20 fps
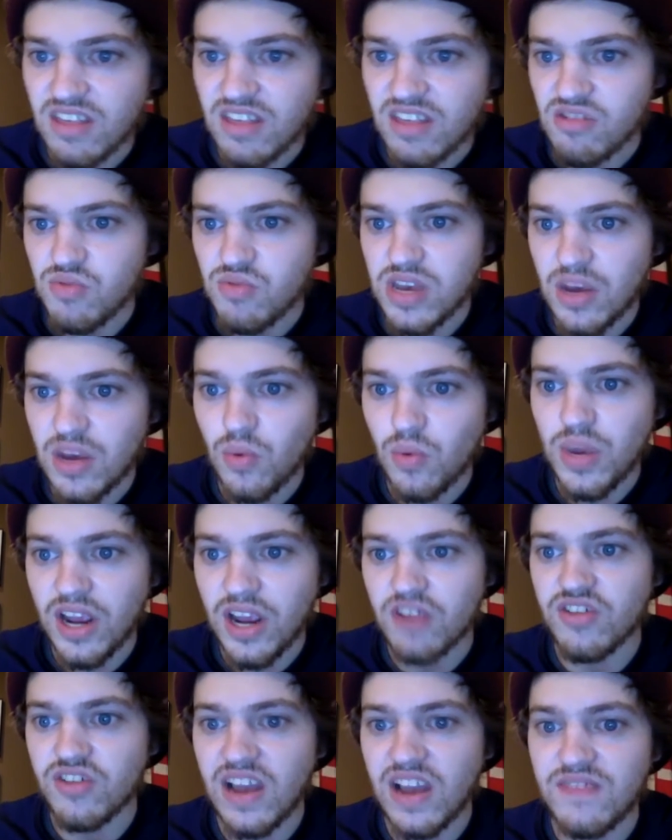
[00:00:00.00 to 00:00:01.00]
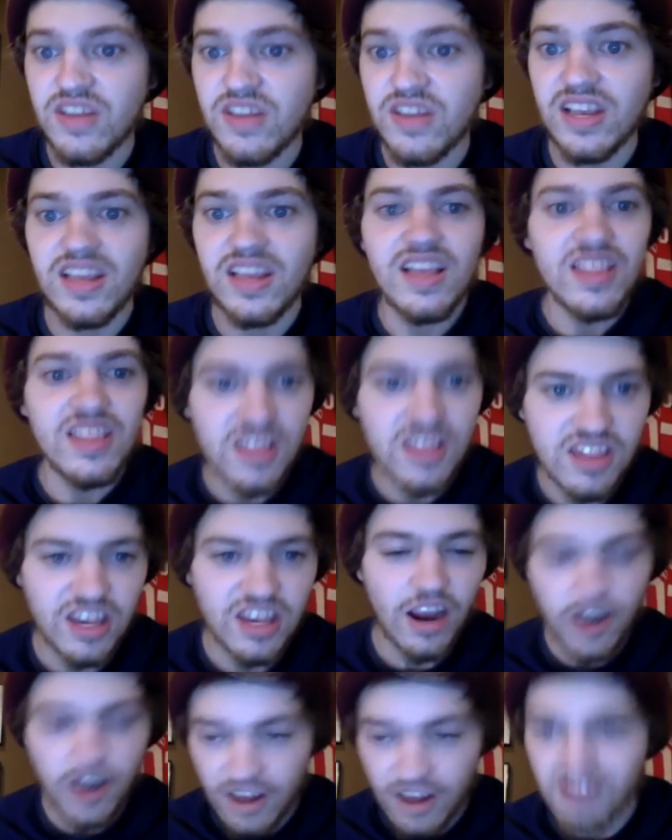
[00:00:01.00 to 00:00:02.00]
This week, we are drafting the
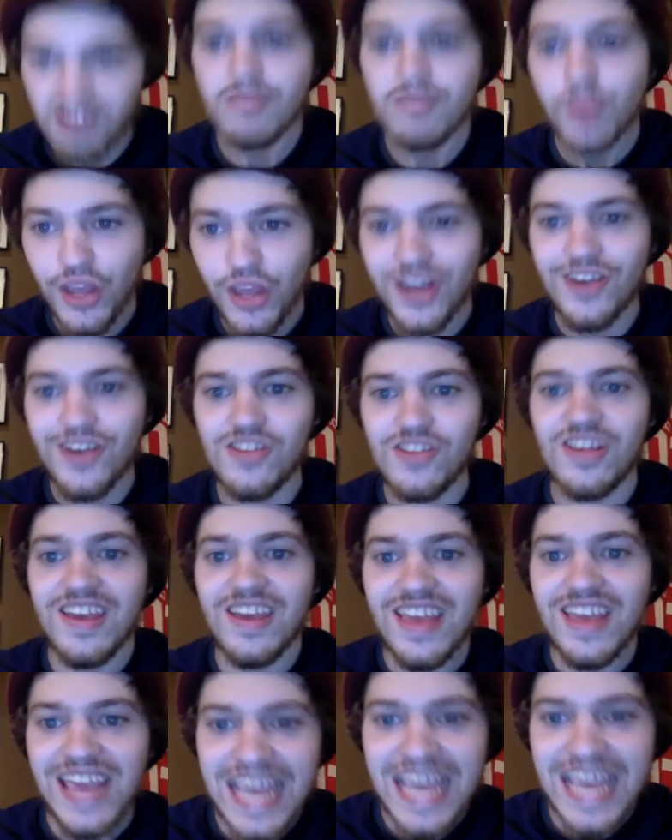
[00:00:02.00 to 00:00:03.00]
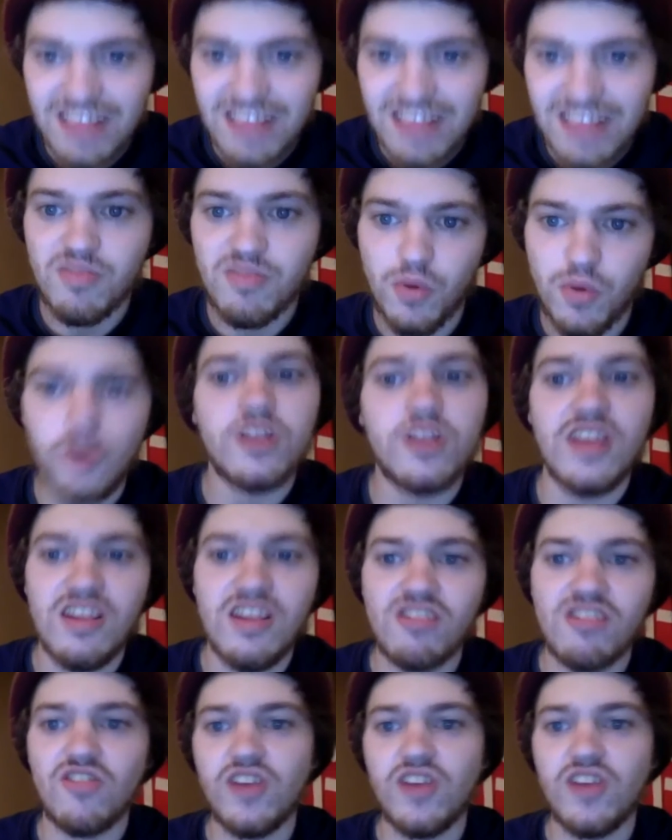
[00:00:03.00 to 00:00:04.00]
scariest players in sports
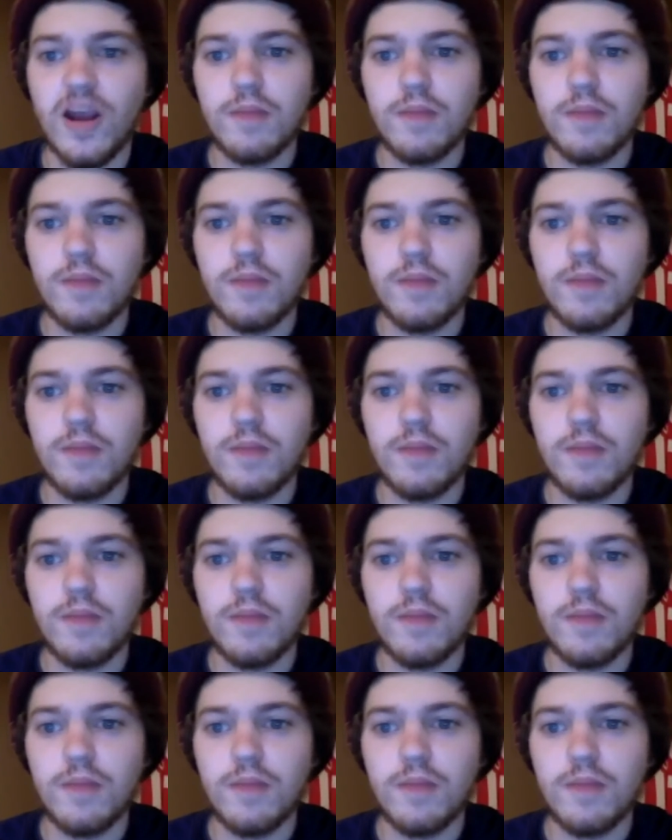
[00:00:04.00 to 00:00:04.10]
history.